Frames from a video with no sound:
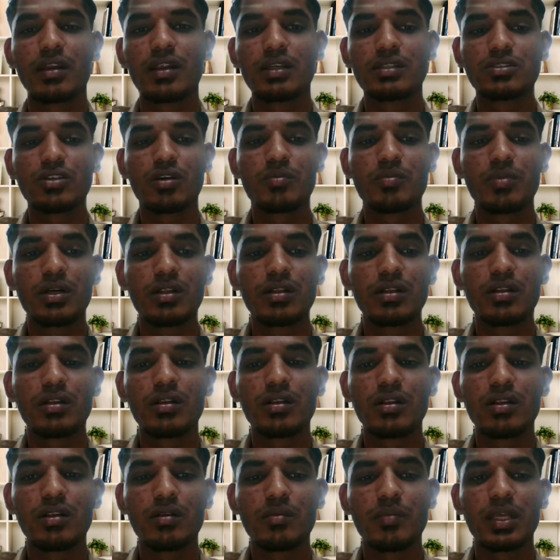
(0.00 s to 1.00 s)

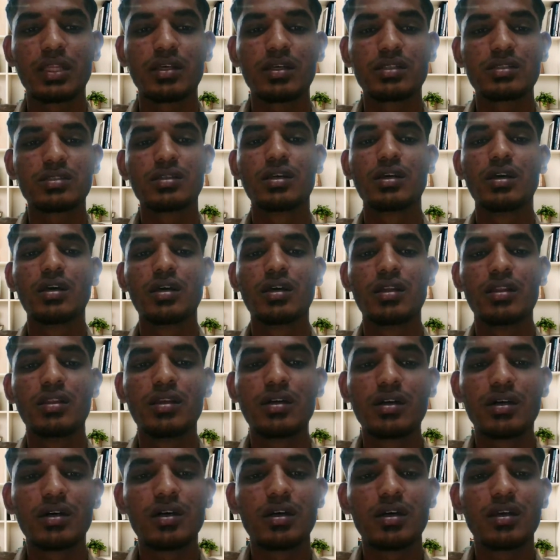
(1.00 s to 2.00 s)
enjoyable methods,
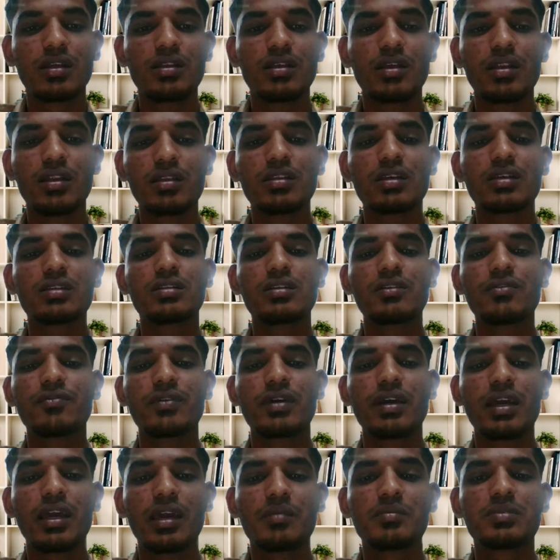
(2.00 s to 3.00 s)
the initiative
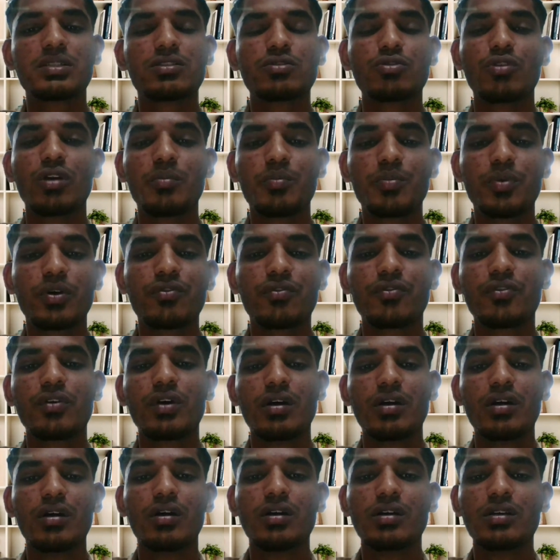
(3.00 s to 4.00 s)
aims to improve
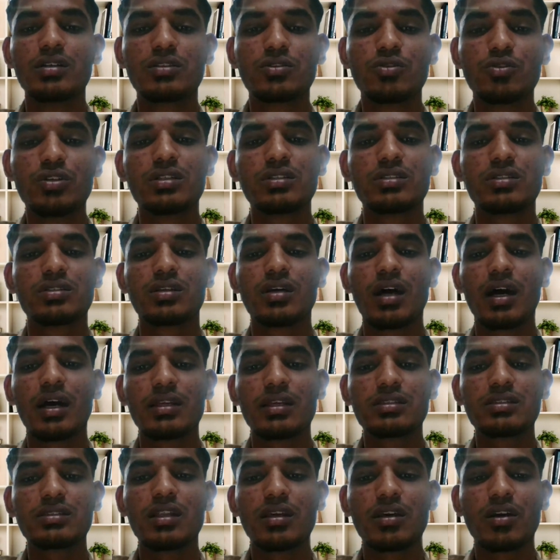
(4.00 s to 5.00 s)
students'
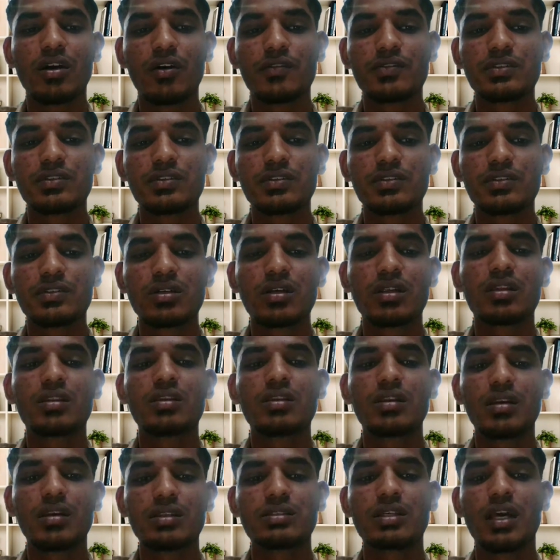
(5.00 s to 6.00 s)
understanding of cybersecurity
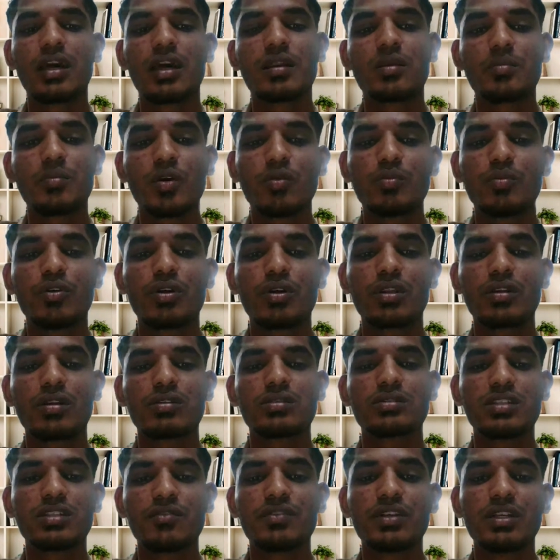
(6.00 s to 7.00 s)
risk and promote
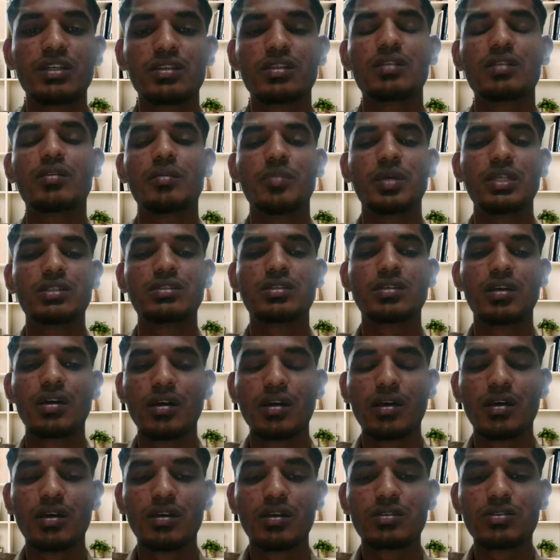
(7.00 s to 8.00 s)
safe digital habits.
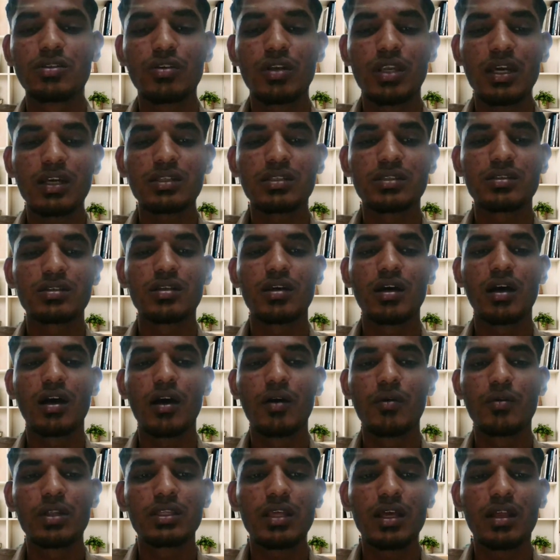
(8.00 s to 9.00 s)
So next, I
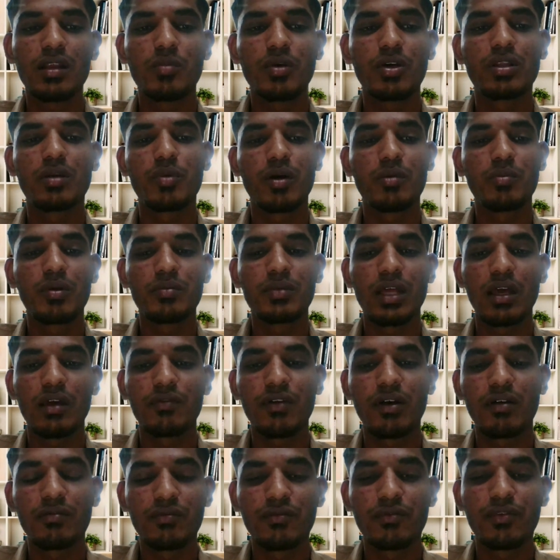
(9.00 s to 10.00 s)
will tell about the problem that I
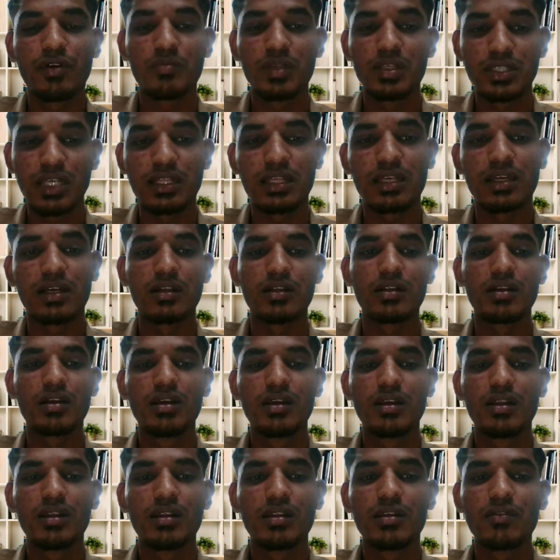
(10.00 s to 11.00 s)
found from this article.
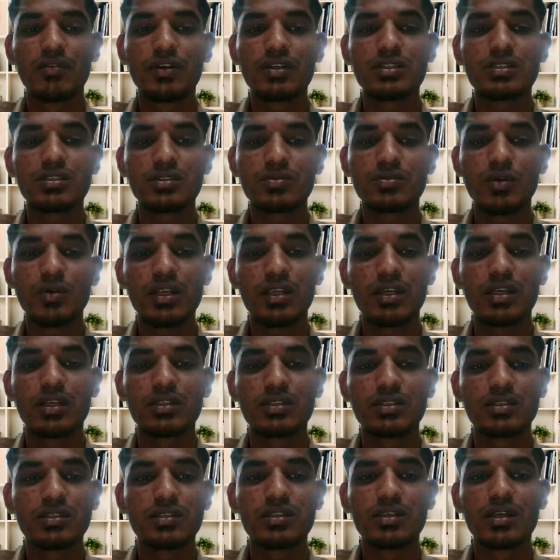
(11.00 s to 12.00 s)
The first one
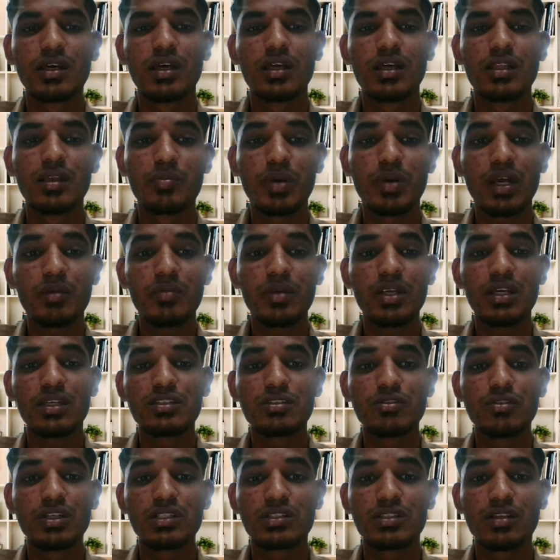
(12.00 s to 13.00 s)
is the primary
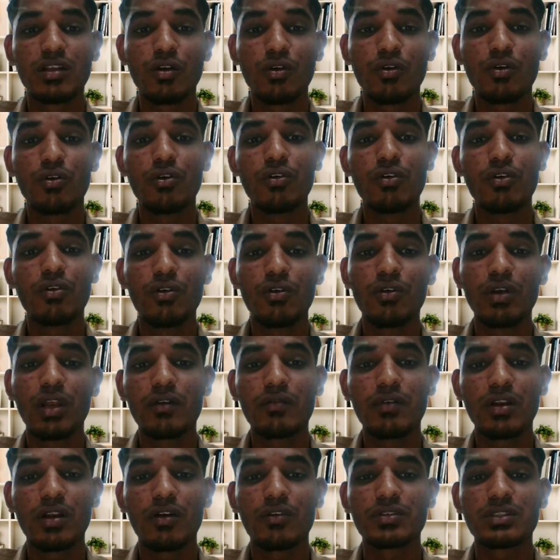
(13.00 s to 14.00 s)
issue is low
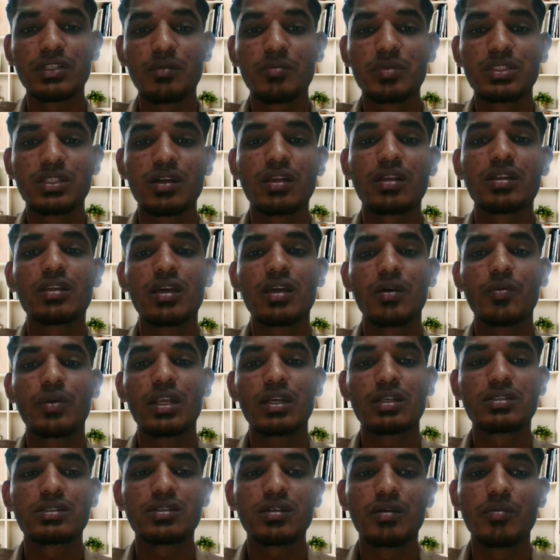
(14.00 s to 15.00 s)
level of cybersecurity
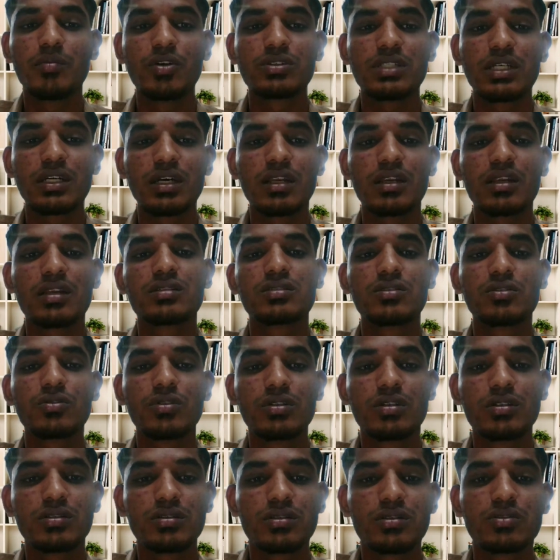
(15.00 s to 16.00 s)
awareness among secondary school
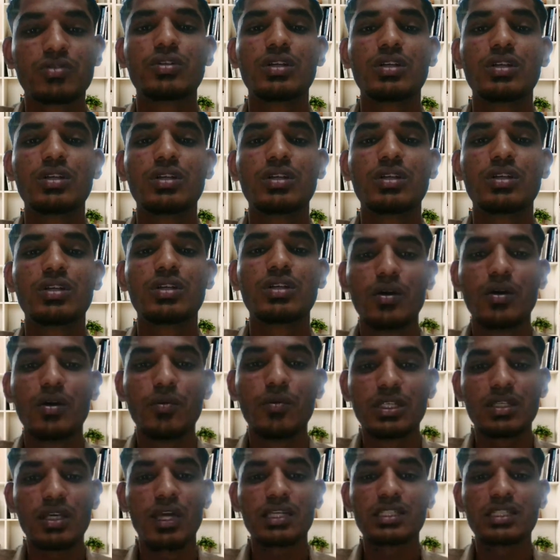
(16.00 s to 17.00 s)
students,
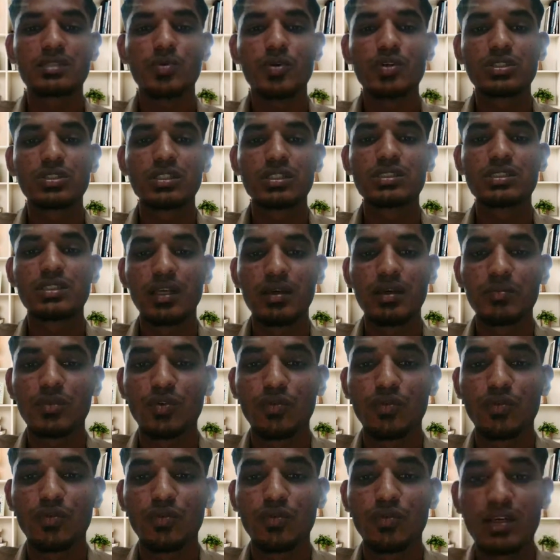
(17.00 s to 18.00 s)
which exposes them to
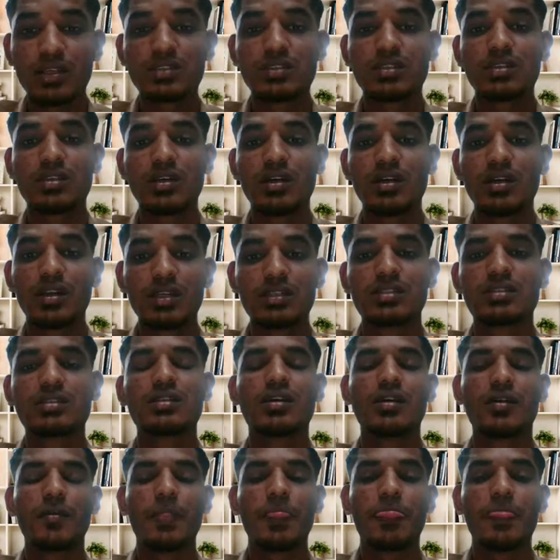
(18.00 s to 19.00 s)
various risks,
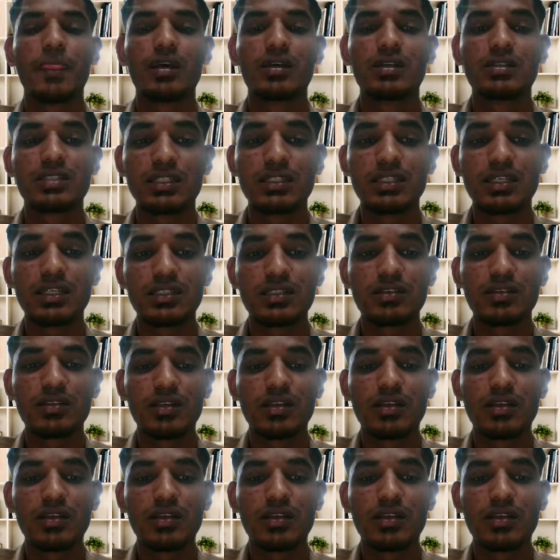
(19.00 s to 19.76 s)
such as